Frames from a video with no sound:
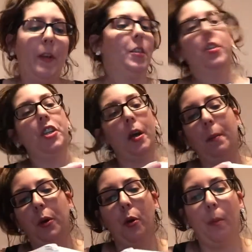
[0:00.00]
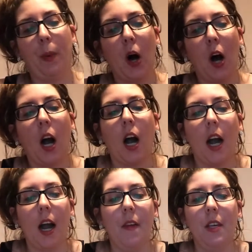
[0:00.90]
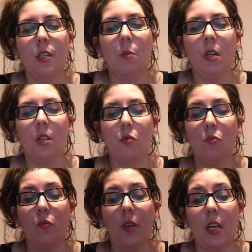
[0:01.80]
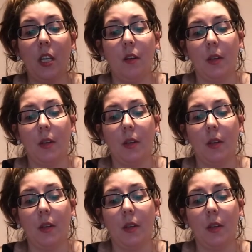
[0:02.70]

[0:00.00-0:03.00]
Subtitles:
It's a shampoo bar, and this one really,